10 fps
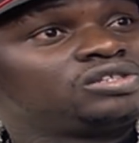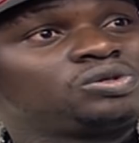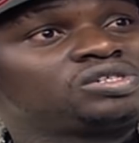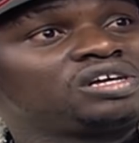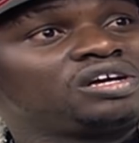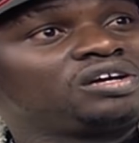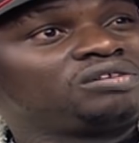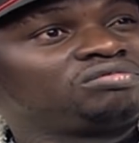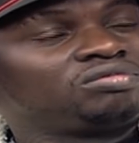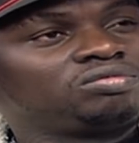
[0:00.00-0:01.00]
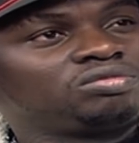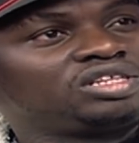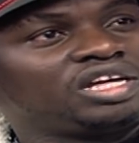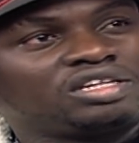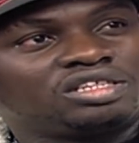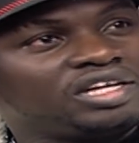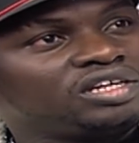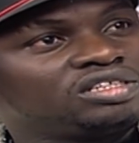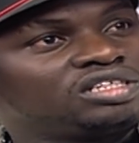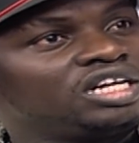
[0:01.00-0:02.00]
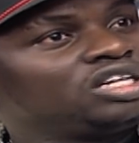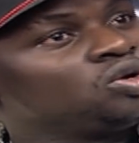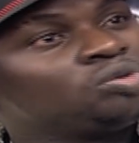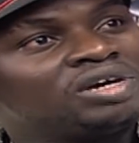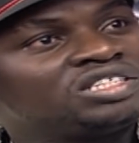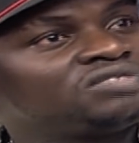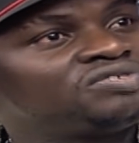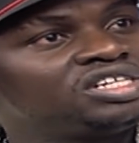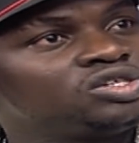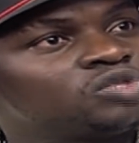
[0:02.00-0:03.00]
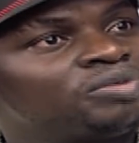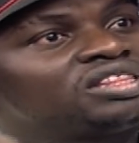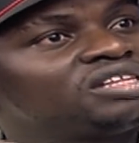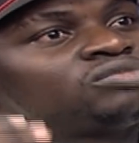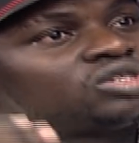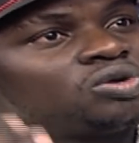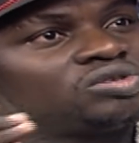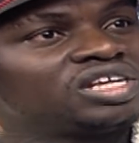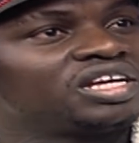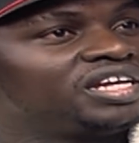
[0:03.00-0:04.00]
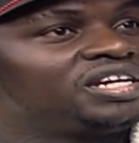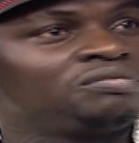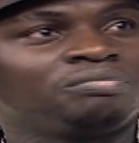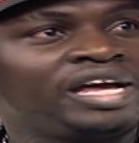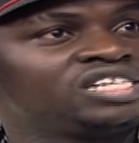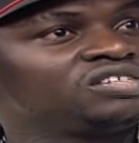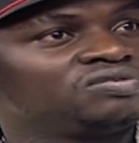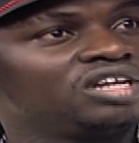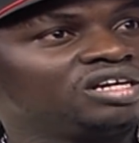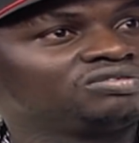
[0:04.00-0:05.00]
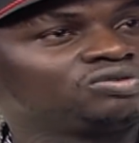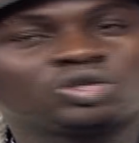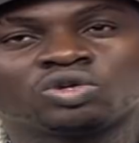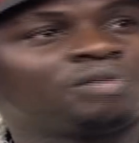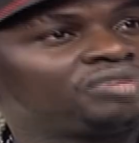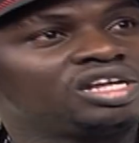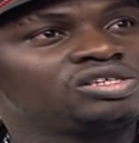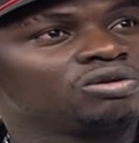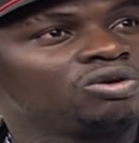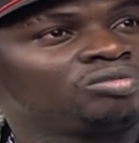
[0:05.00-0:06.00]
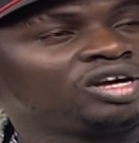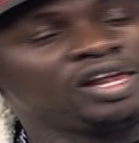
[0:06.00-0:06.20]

those are they're low budget videos, but them songs are getting massive love. Watu wanapenda hizo ngoma.